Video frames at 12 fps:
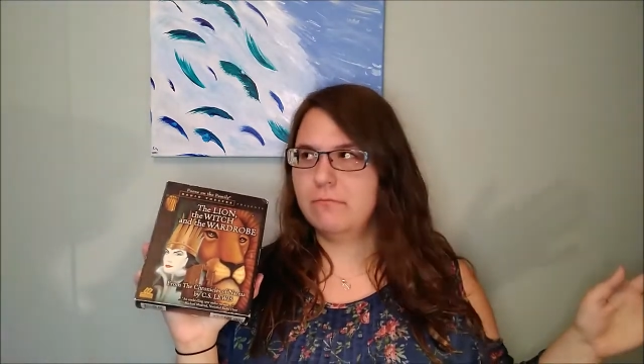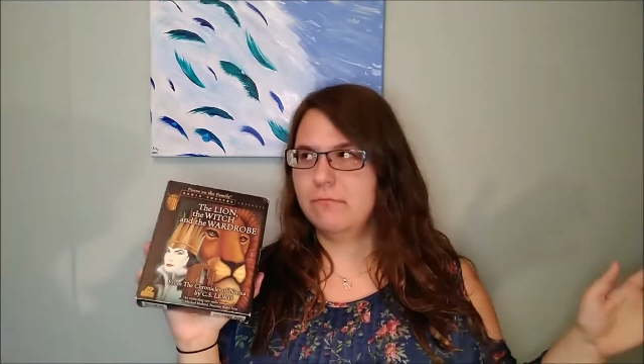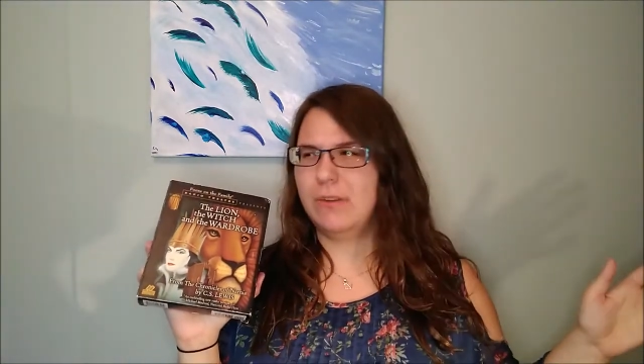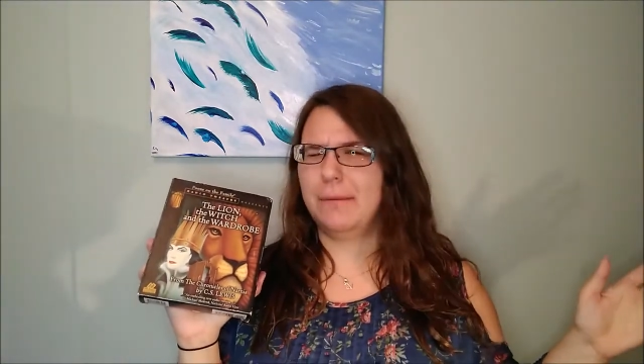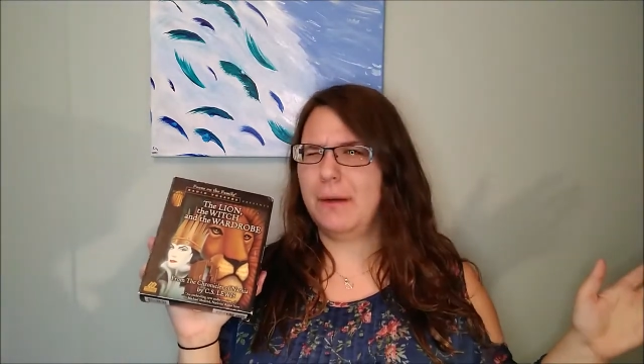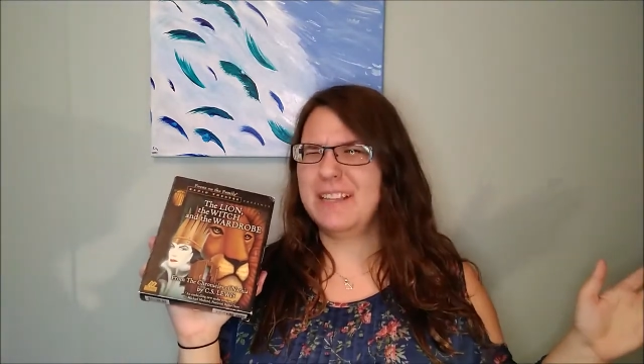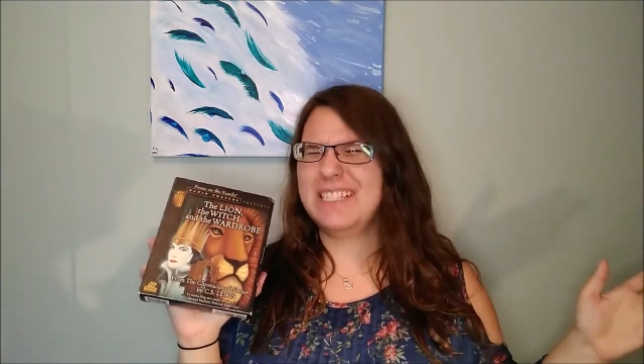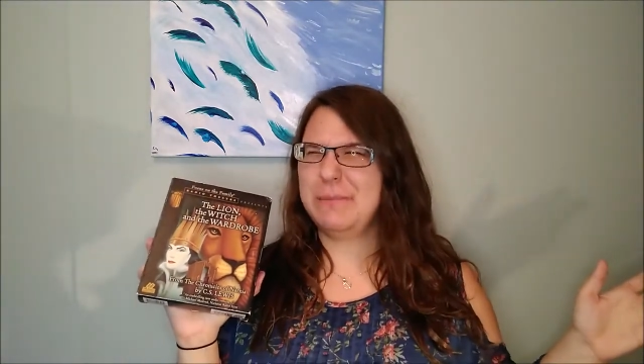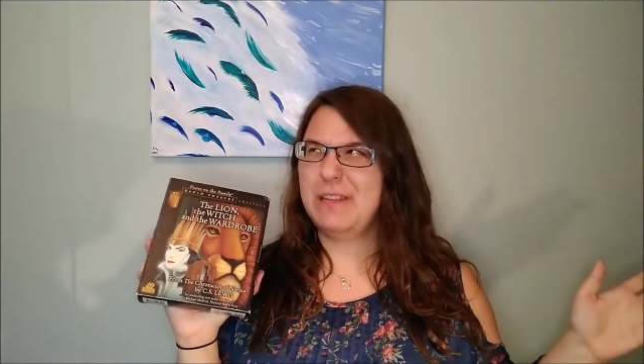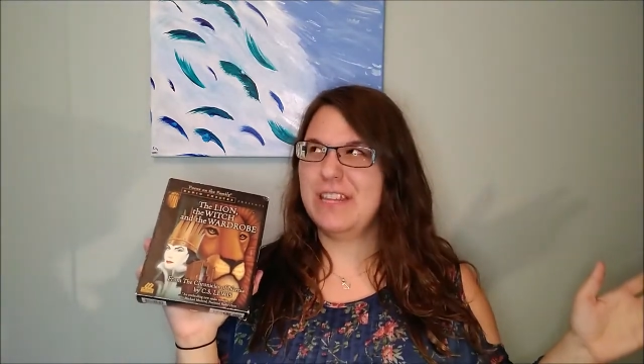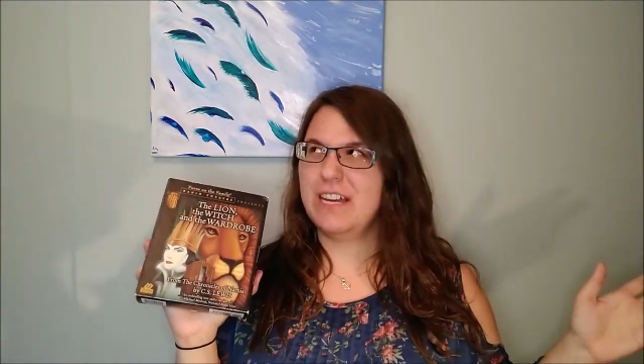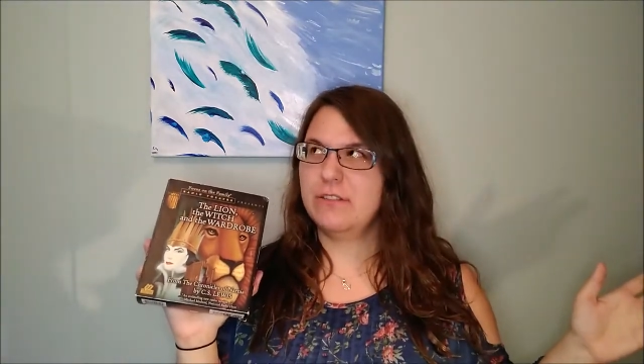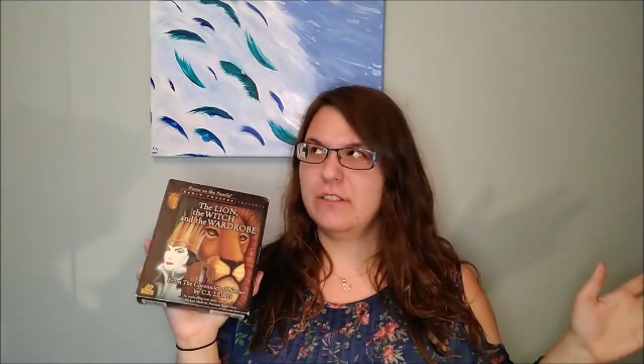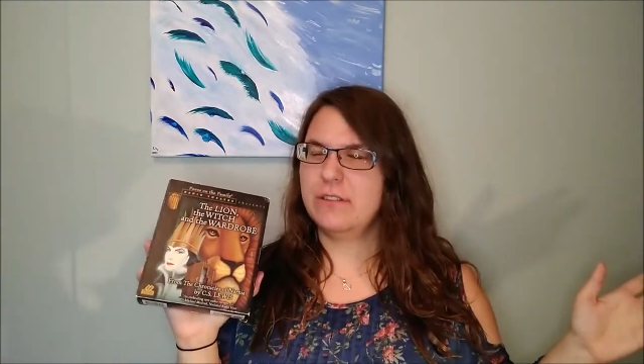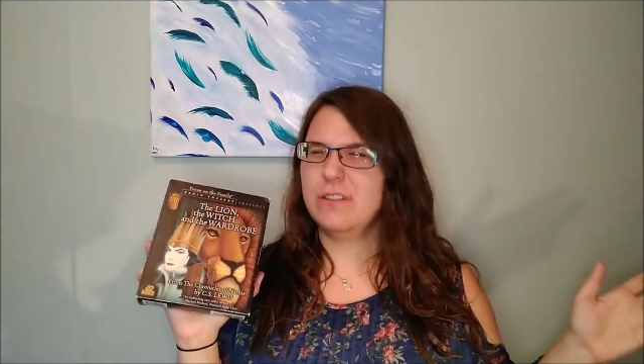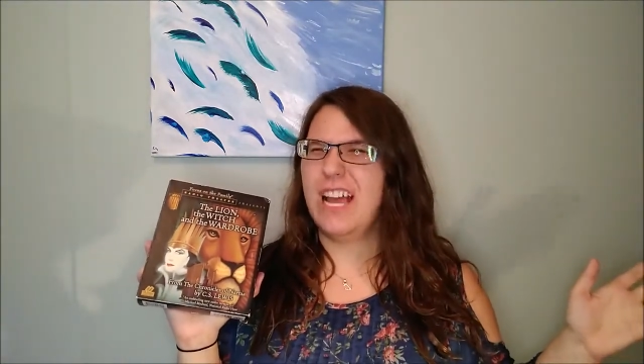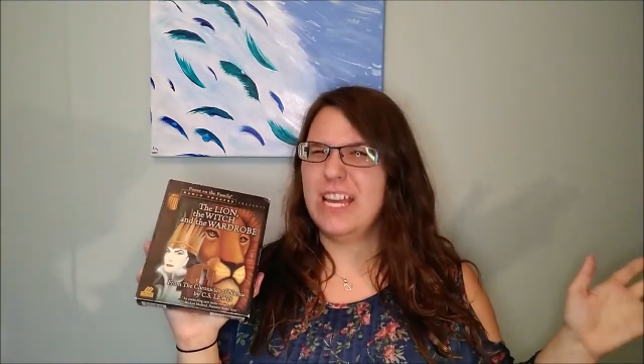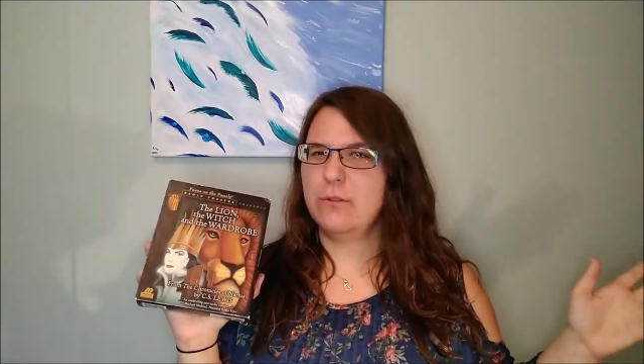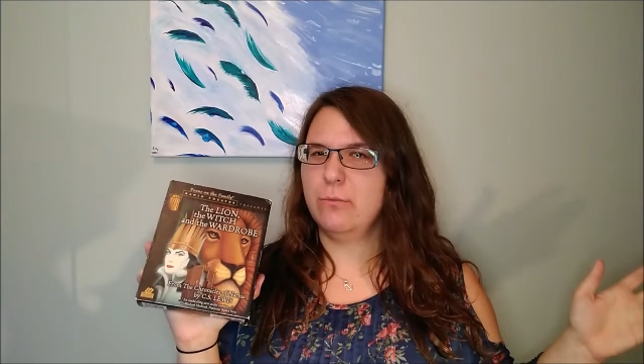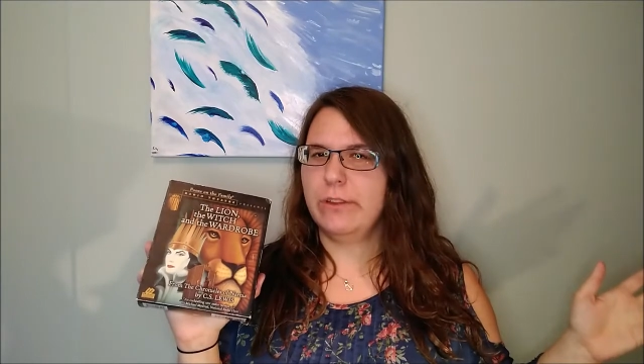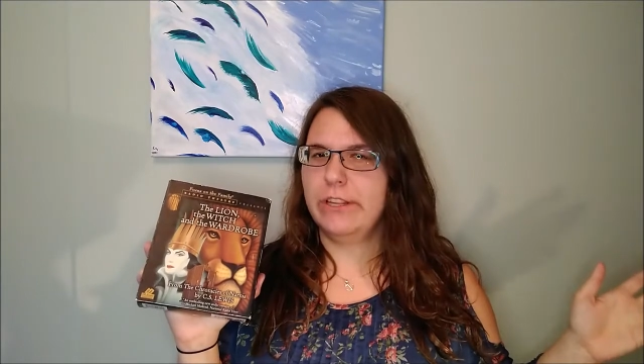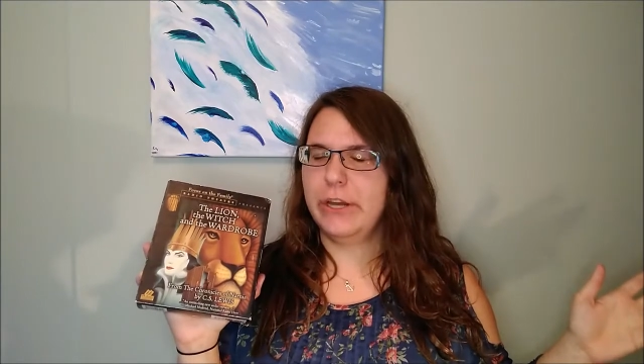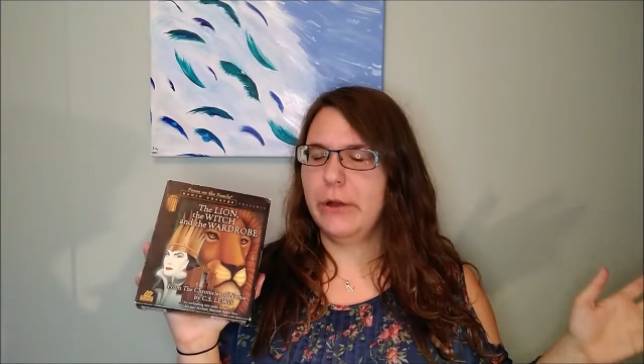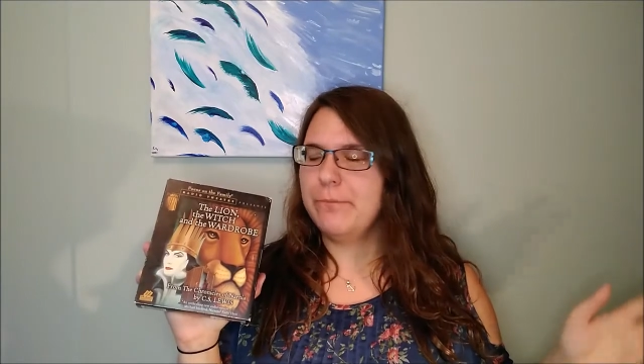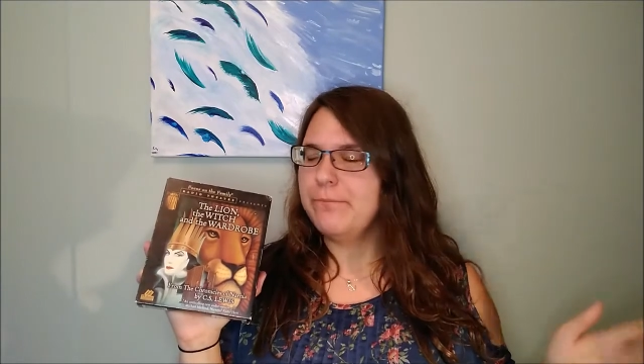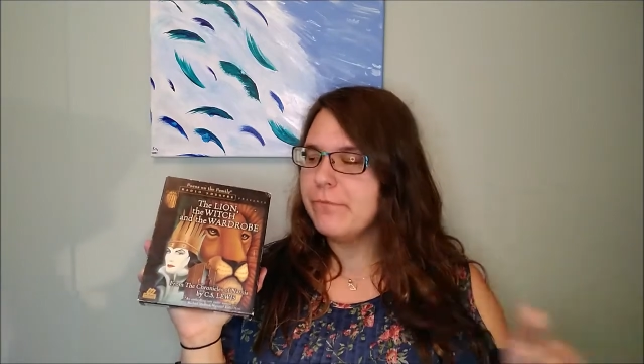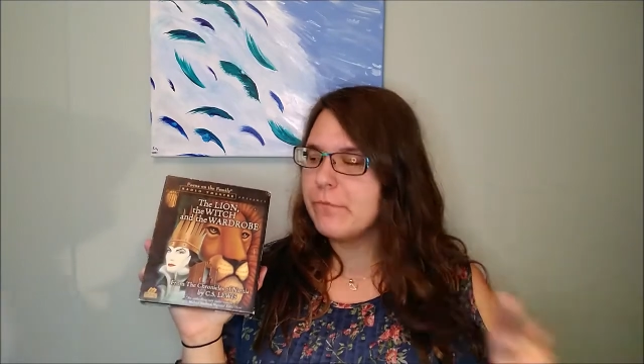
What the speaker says: possibly thousands, I don't really know.